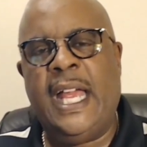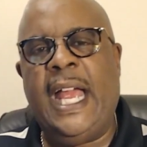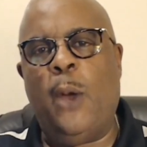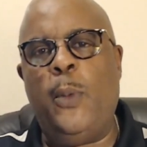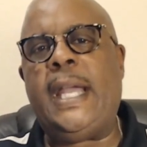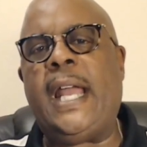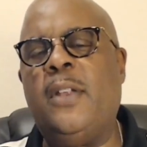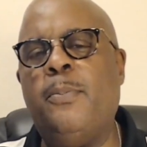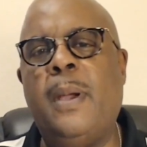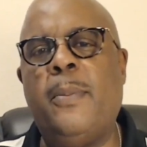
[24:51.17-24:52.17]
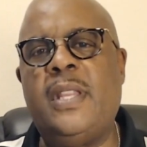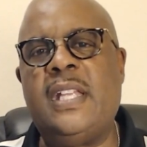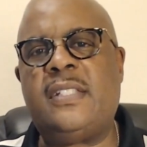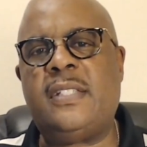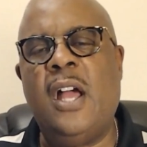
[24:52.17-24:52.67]
And we got to remember
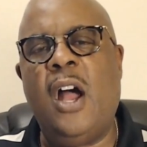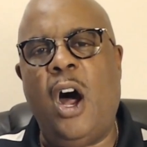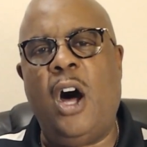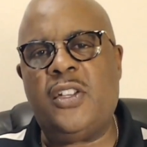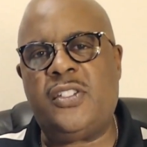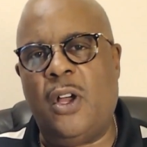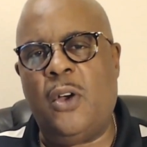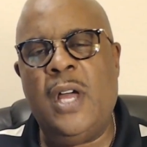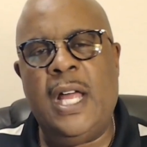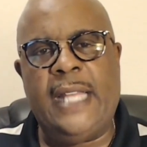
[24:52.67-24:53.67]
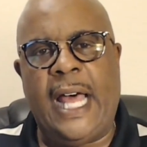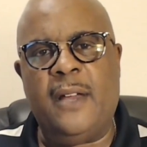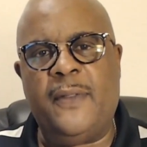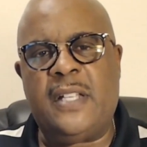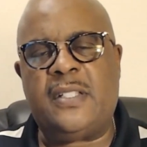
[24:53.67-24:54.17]
this also. A lot
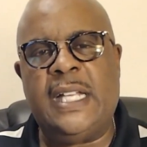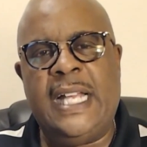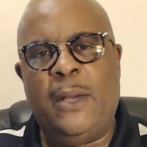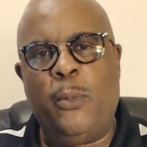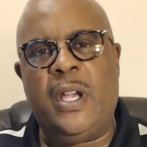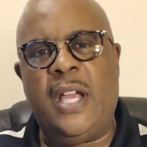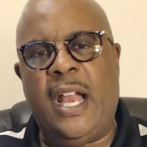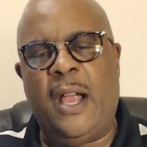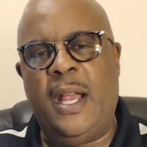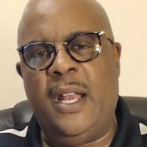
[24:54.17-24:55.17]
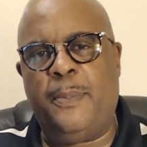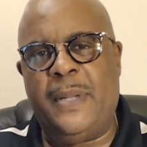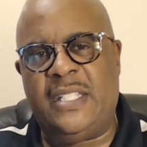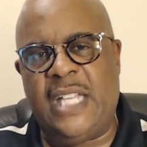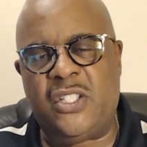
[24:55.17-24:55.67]
of us, we're in a
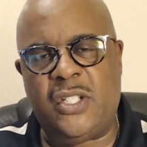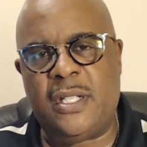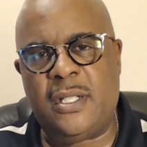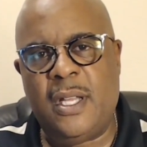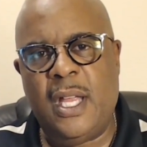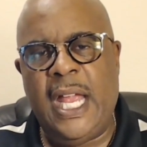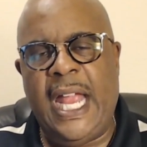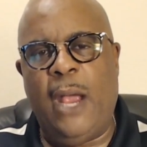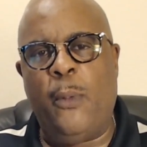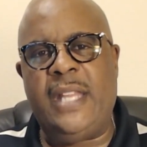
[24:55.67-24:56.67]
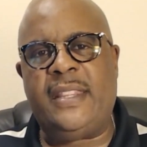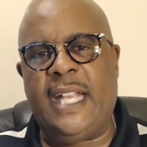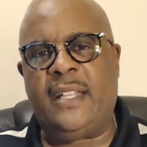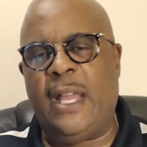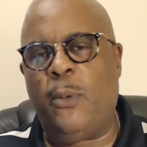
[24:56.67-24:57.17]
position and we
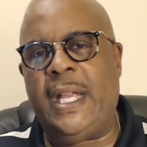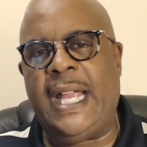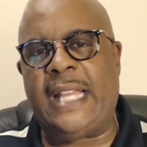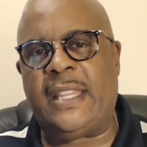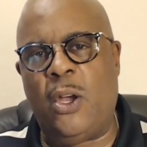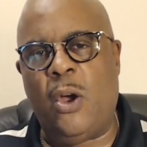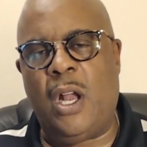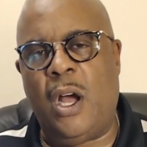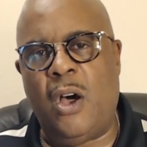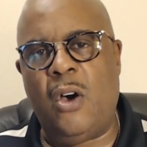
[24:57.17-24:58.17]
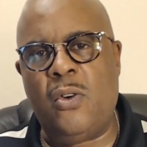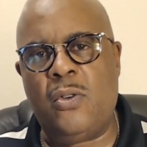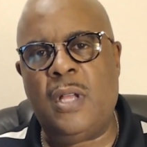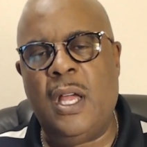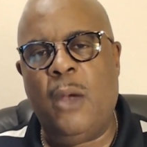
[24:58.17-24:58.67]
think that we got there on our
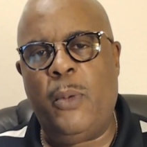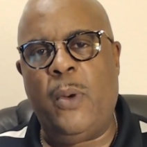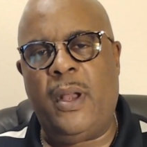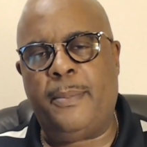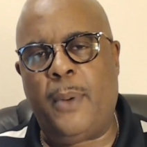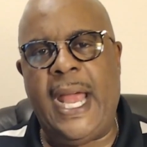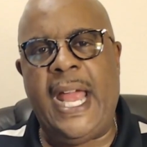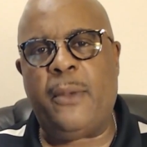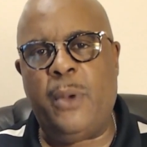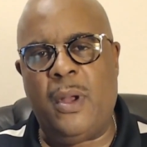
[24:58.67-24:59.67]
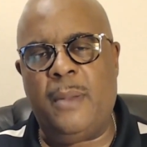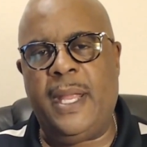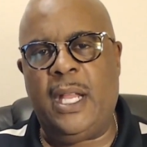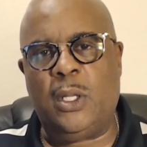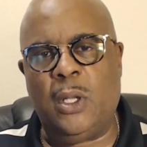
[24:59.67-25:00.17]
own. We want to brag. We want to
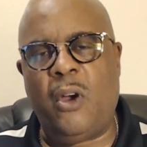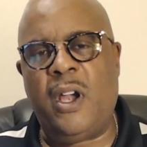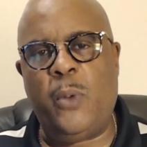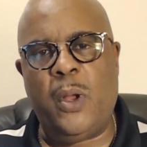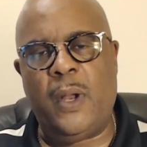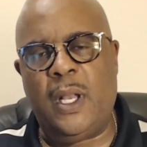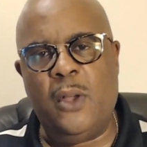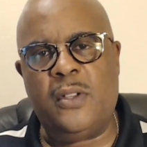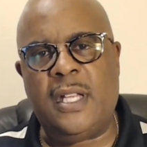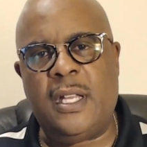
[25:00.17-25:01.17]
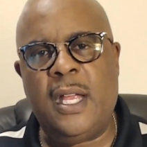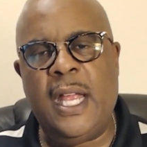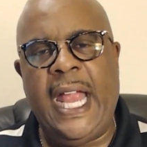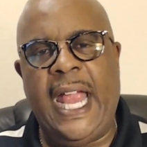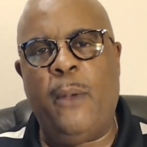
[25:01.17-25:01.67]
be in glory. We don't want to lose it.
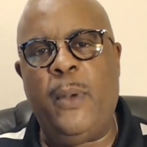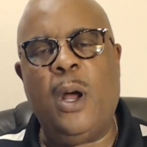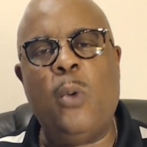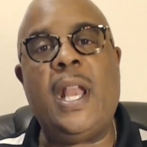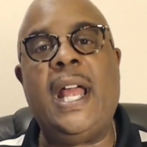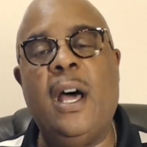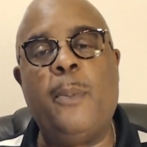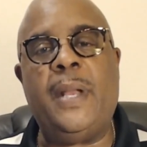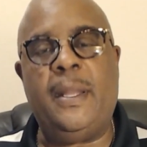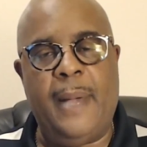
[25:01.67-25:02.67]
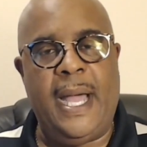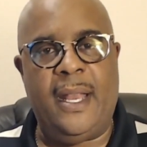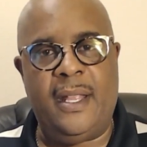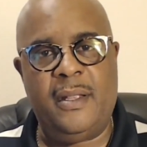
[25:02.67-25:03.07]
And we don't want to help anybody.